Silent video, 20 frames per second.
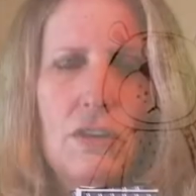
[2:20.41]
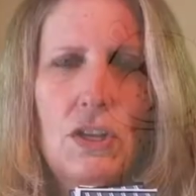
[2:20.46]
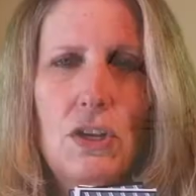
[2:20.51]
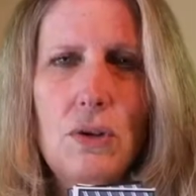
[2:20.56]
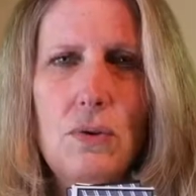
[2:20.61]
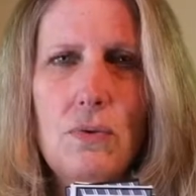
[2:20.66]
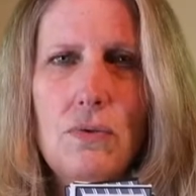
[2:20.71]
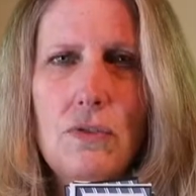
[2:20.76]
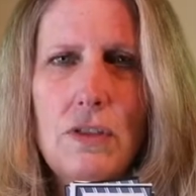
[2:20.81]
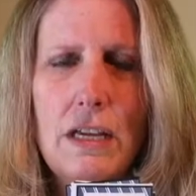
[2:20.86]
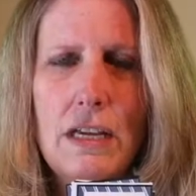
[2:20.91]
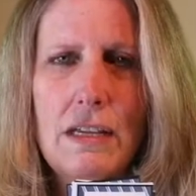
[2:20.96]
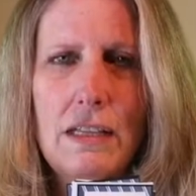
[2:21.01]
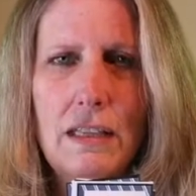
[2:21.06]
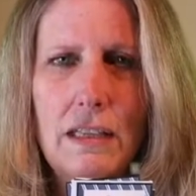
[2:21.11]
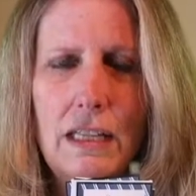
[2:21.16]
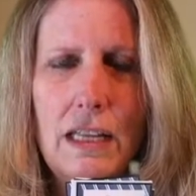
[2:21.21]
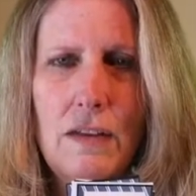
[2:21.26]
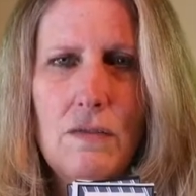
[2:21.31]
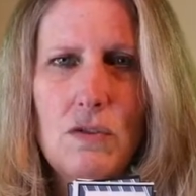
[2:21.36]
do you think
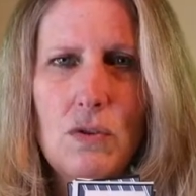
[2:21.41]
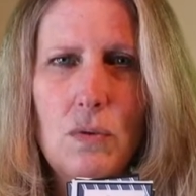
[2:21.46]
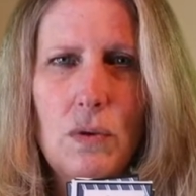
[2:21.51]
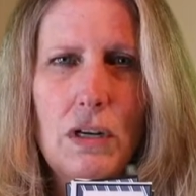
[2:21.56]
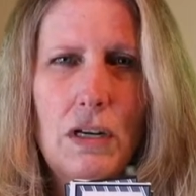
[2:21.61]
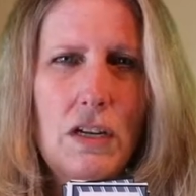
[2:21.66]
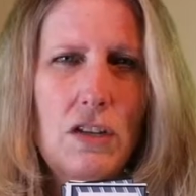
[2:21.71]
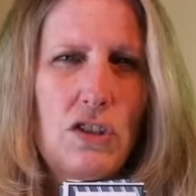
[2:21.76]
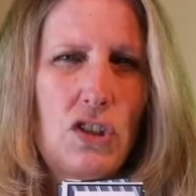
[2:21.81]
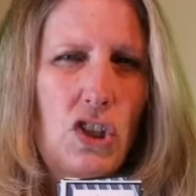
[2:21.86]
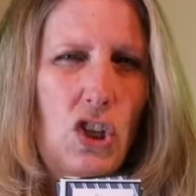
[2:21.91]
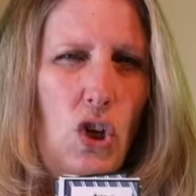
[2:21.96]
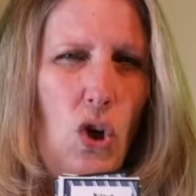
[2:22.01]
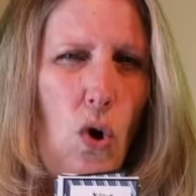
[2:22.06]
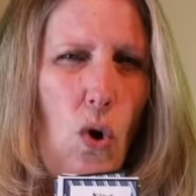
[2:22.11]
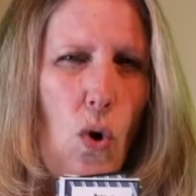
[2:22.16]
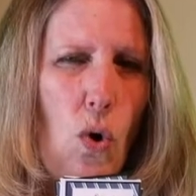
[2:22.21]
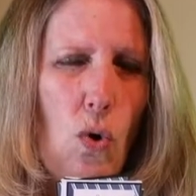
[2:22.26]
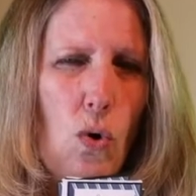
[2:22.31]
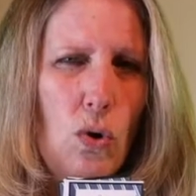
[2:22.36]
lives where it's
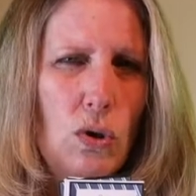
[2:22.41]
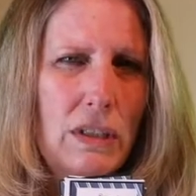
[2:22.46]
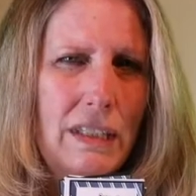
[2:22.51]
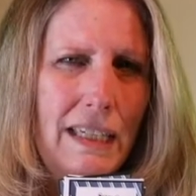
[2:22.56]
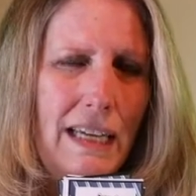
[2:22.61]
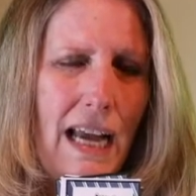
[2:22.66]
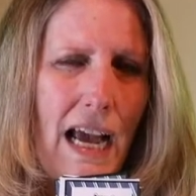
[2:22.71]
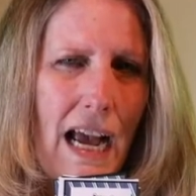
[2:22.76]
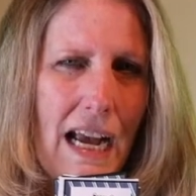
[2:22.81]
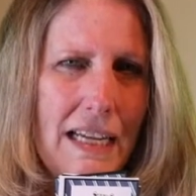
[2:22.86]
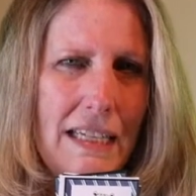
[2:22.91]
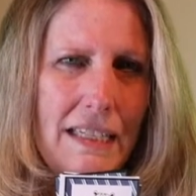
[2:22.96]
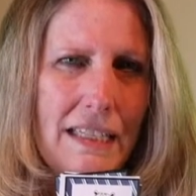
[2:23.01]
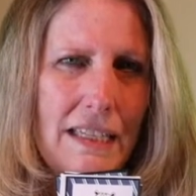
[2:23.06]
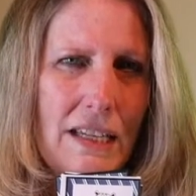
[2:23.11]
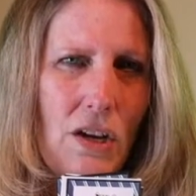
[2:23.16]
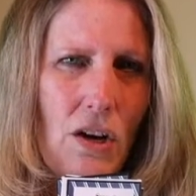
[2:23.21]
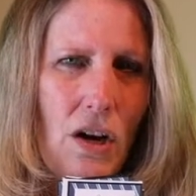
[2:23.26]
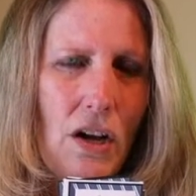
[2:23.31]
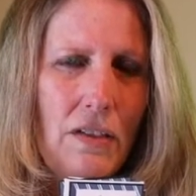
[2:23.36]
cold and
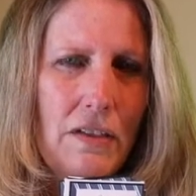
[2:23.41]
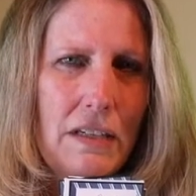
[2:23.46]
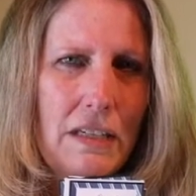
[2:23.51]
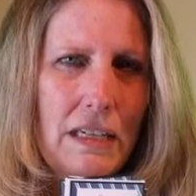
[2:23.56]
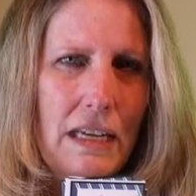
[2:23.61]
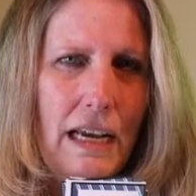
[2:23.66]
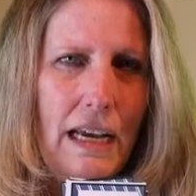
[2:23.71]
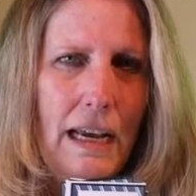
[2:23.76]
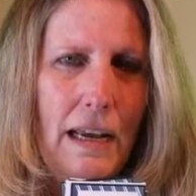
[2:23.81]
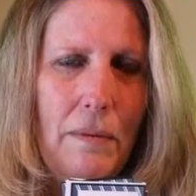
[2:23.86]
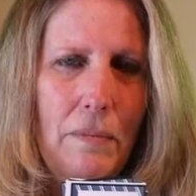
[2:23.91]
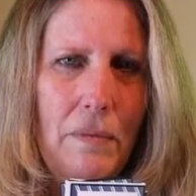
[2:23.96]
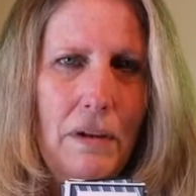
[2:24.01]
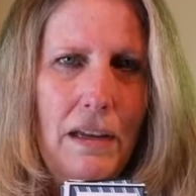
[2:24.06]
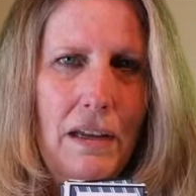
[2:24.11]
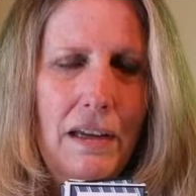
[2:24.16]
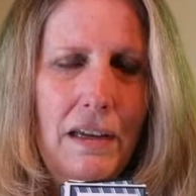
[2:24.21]
icy all the time?